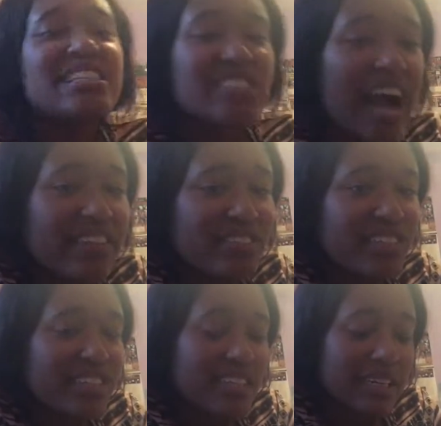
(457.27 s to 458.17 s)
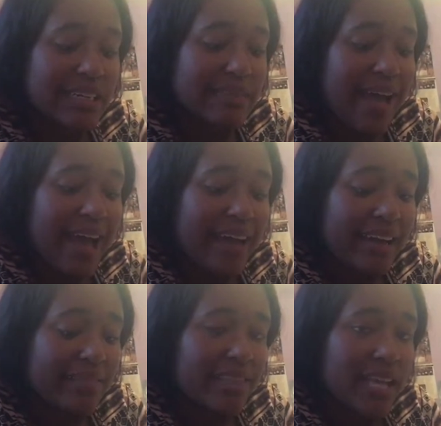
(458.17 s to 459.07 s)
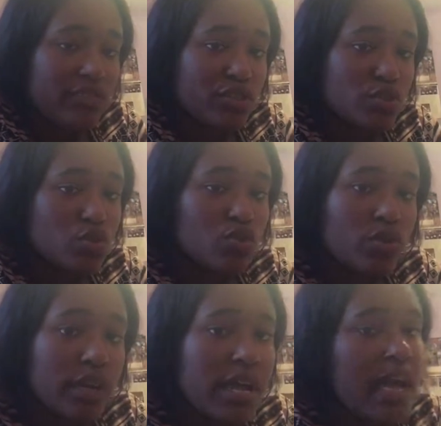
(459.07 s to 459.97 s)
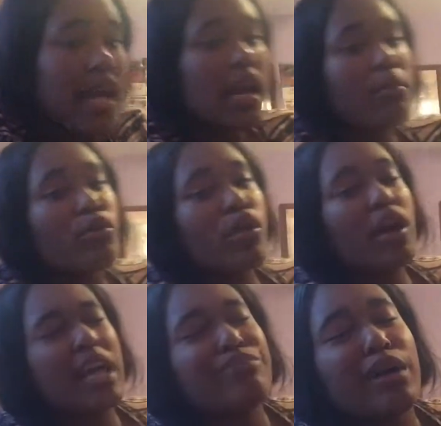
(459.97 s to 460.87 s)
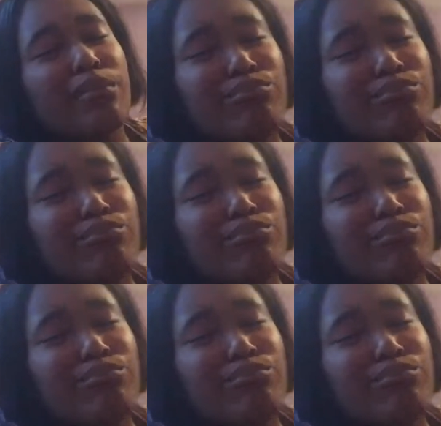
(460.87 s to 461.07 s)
So after um I left the store and I'm calling like my